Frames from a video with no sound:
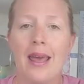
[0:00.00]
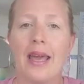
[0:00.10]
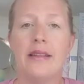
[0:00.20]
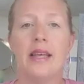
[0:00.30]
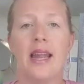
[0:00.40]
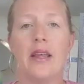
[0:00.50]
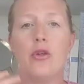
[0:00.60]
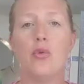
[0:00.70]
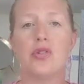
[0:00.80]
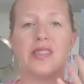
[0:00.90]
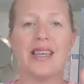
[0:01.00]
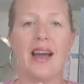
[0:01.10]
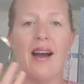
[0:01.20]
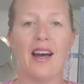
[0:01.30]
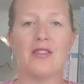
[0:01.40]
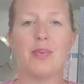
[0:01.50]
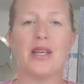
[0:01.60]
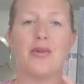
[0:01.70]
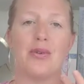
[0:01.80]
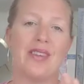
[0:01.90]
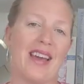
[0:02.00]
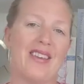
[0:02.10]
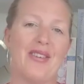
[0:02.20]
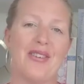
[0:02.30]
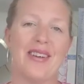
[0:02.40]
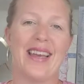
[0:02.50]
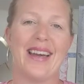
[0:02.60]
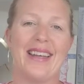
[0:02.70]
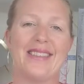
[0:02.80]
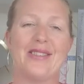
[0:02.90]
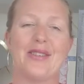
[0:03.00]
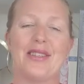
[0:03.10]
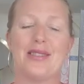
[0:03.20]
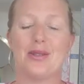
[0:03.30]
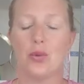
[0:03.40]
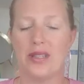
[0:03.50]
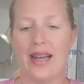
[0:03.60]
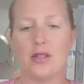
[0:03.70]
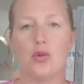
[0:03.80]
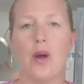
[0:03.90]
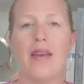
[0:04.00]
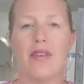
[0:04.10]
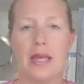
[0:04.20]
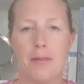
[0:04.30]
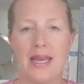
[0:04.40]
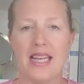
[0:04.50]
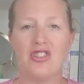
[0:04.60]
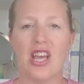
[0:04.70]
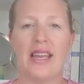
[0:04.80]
and then I use card because I know, guys, you know, it's so nice to have image,